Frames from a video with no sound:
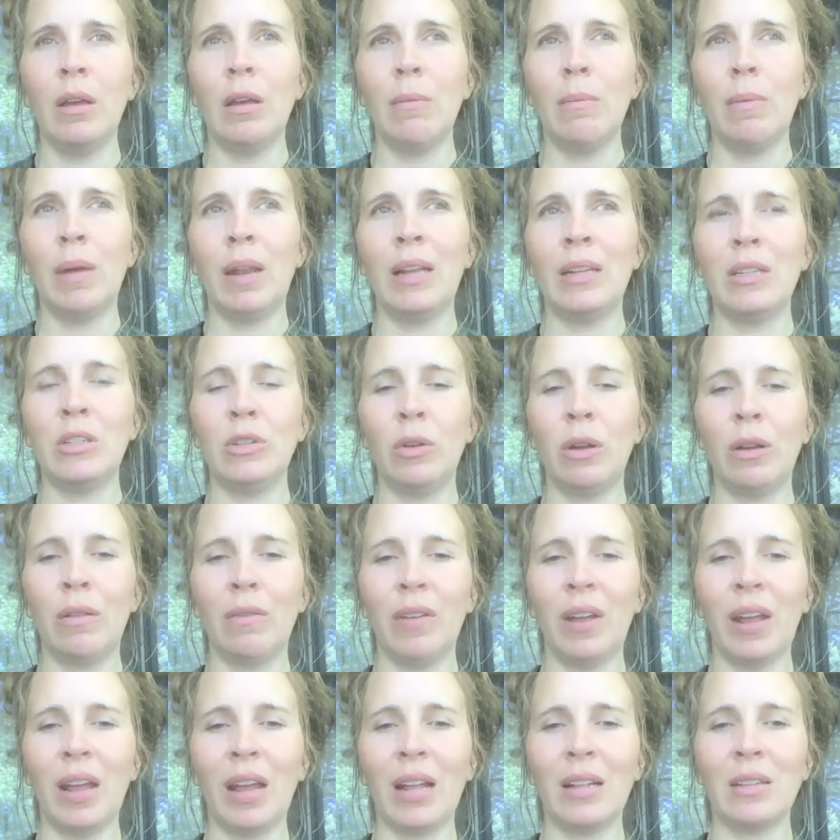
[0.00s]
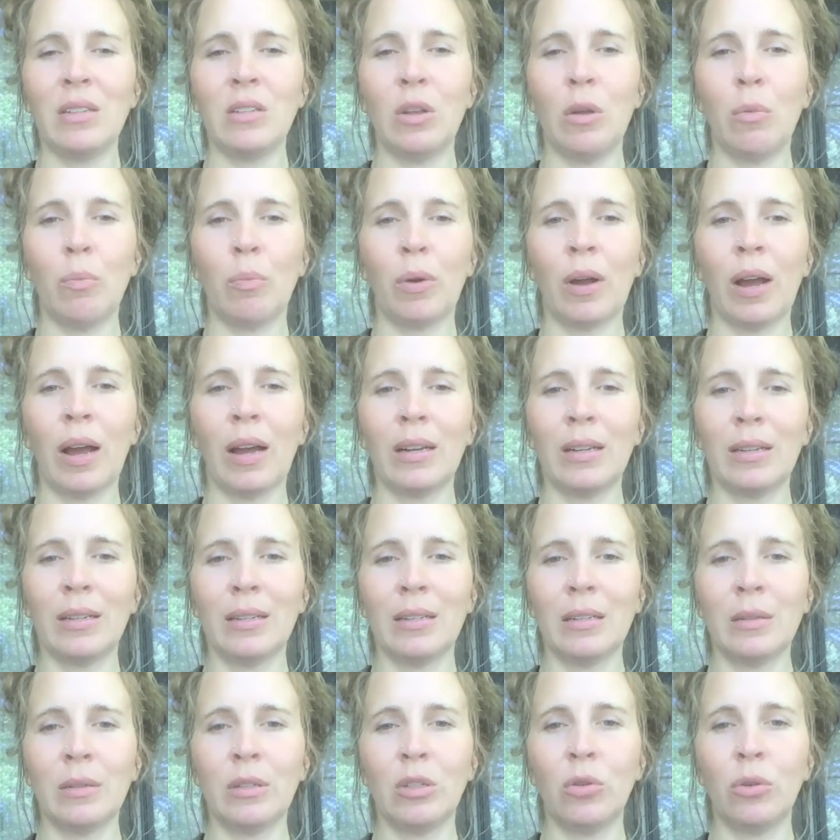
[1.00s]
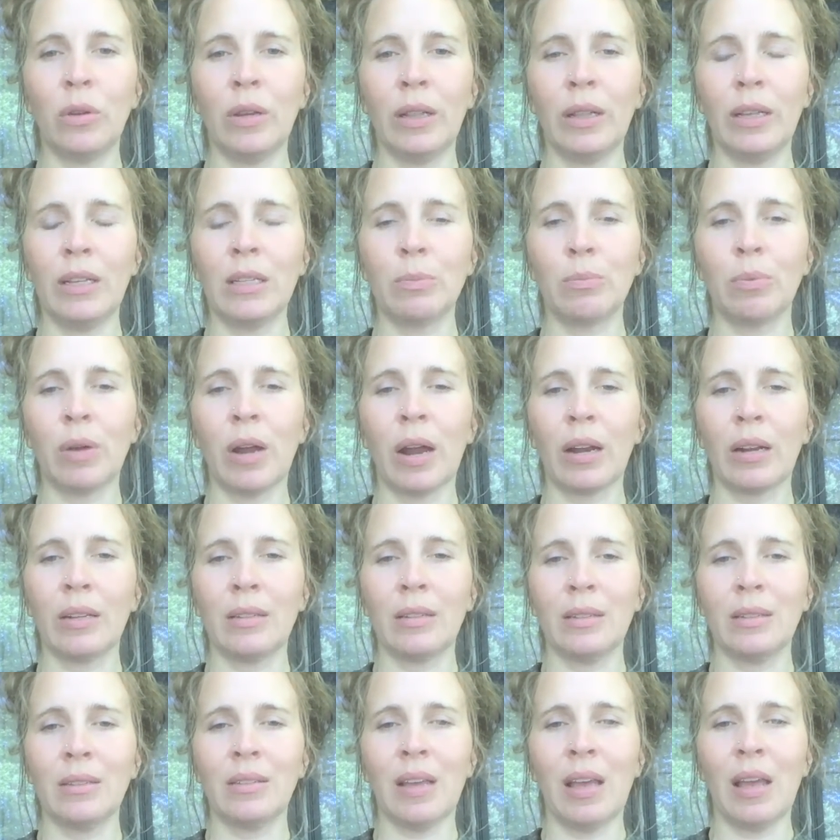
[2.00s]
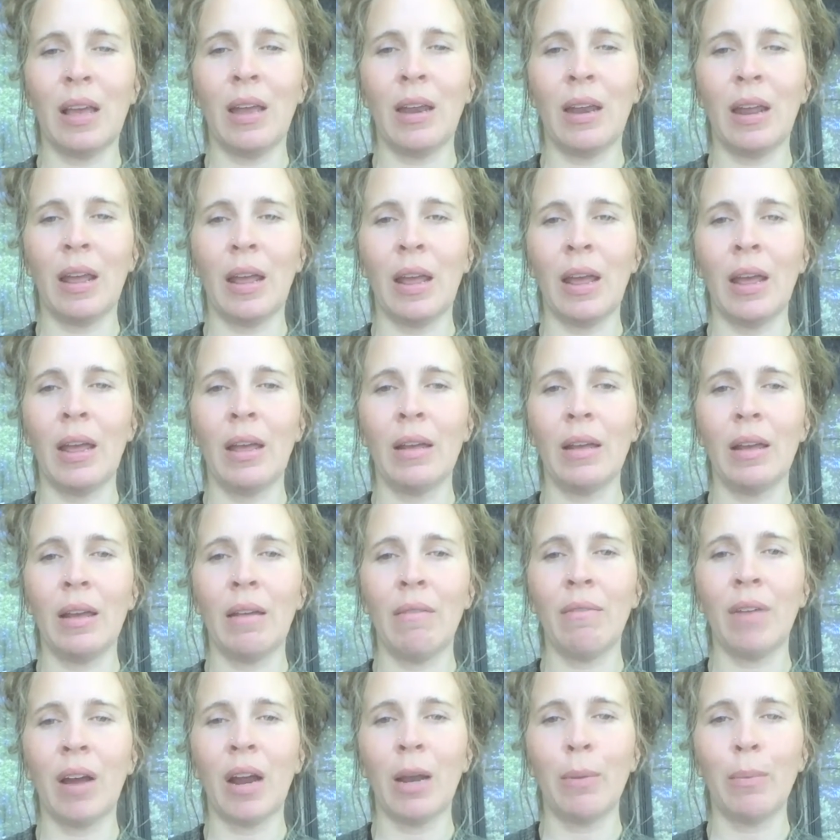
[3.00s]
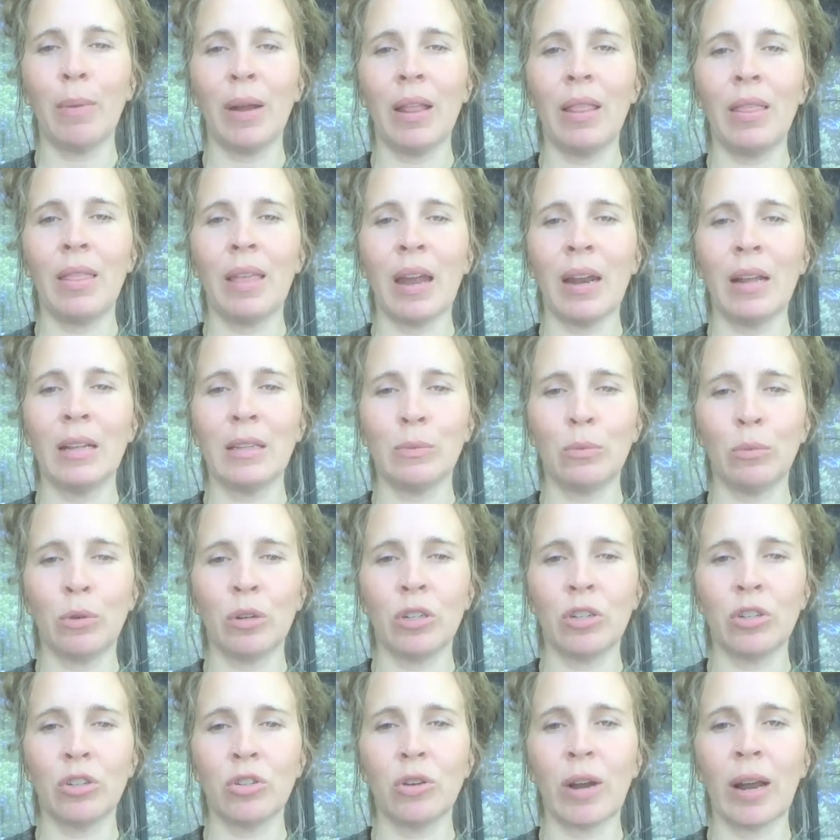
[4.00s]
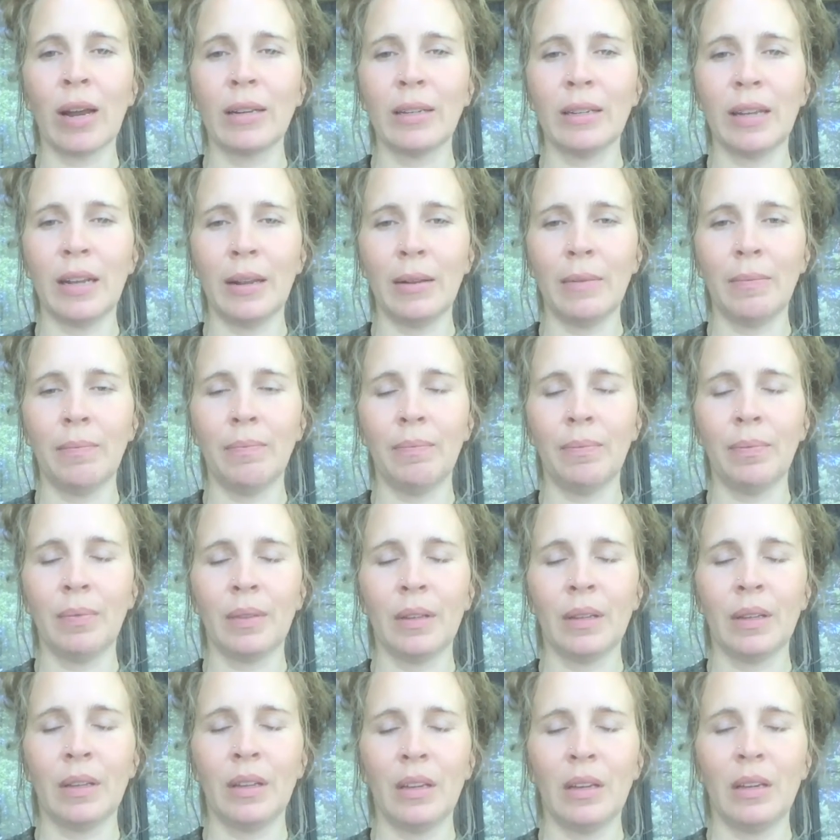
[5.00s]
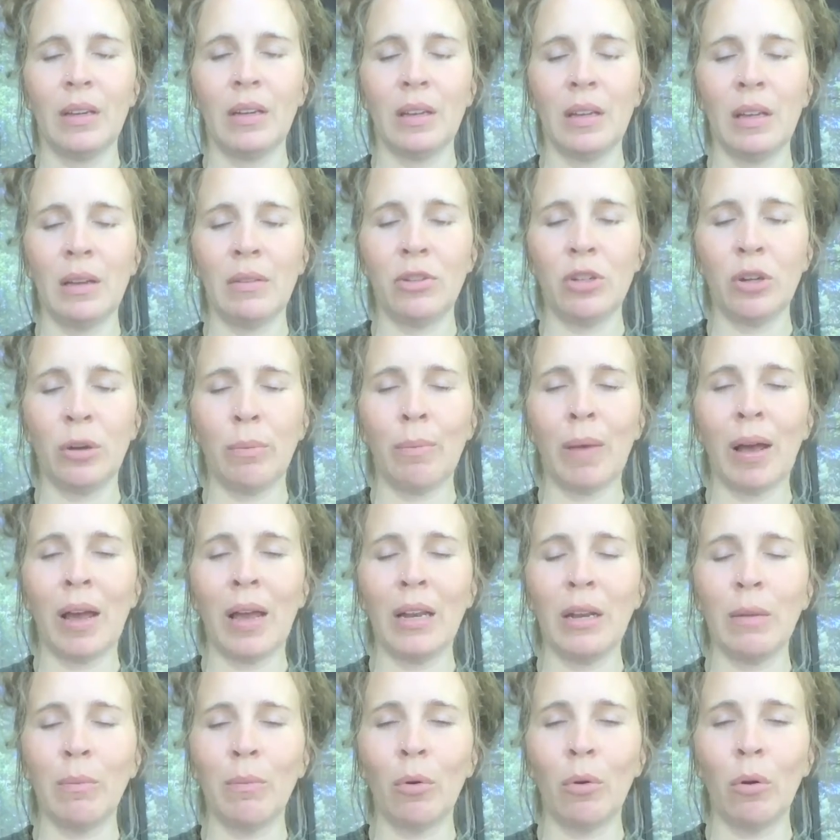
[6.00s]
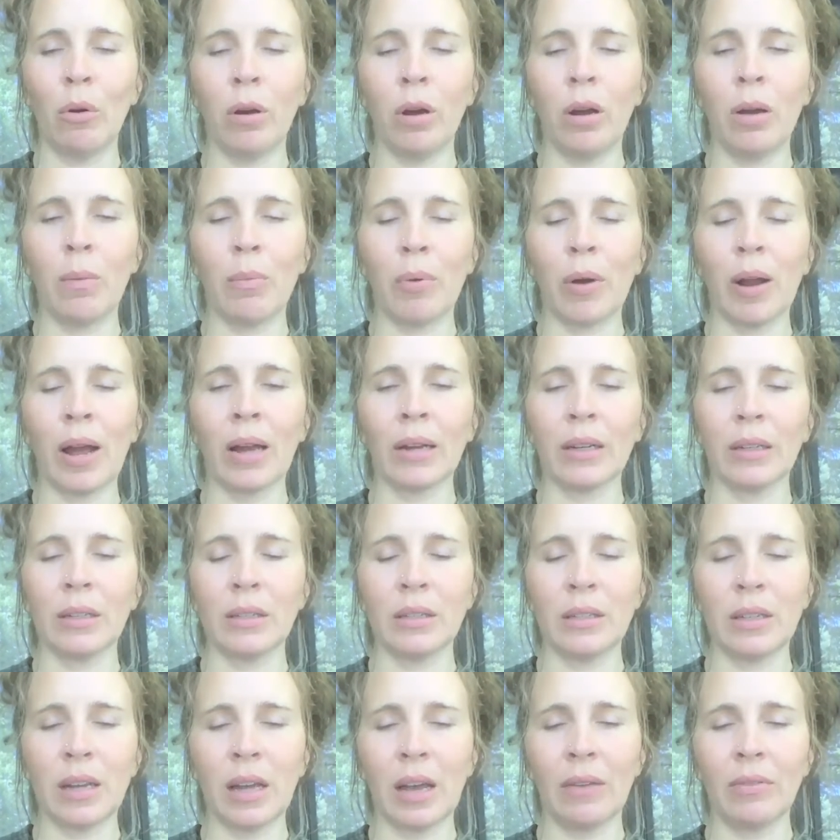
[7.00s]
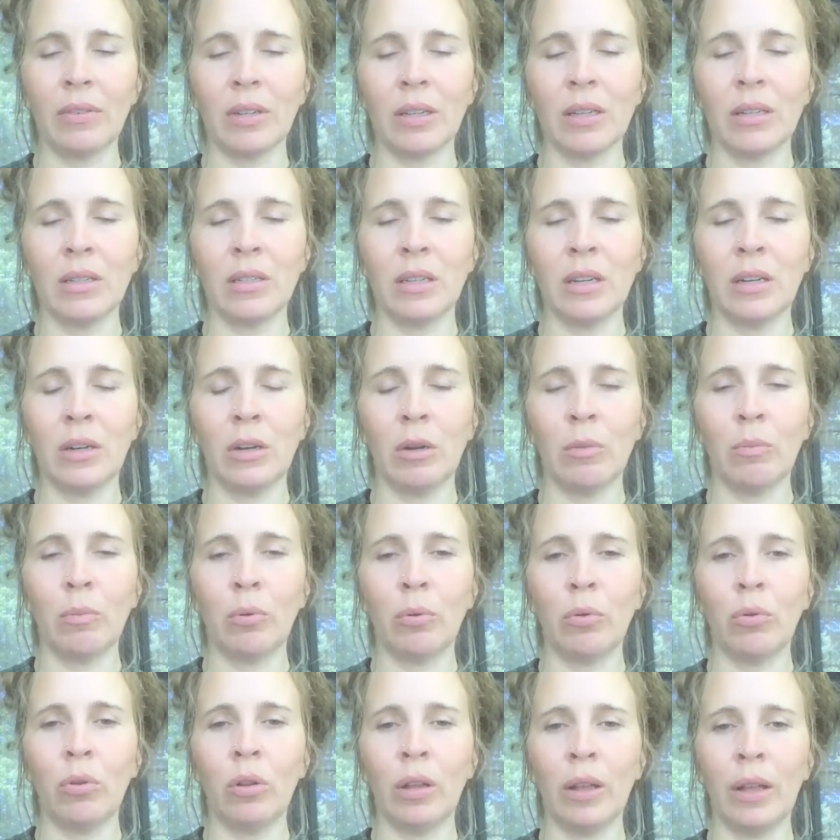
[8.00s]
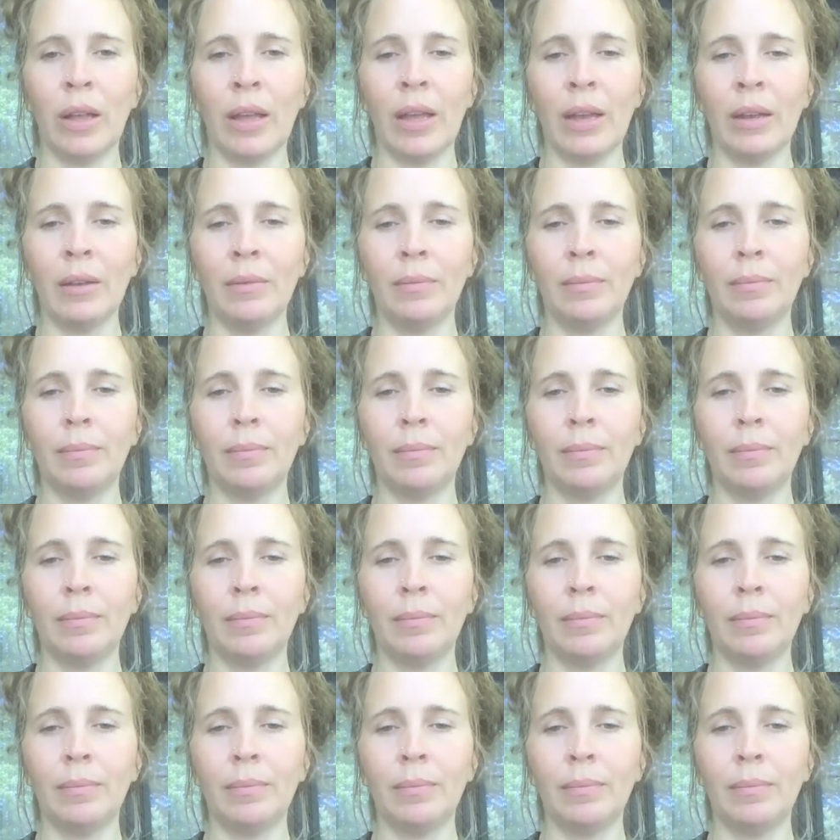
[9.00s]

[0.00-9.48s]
but as you advance, you practice doing these practices in an environment that is more distracting. Gives your mind more practice to have to continue to pull in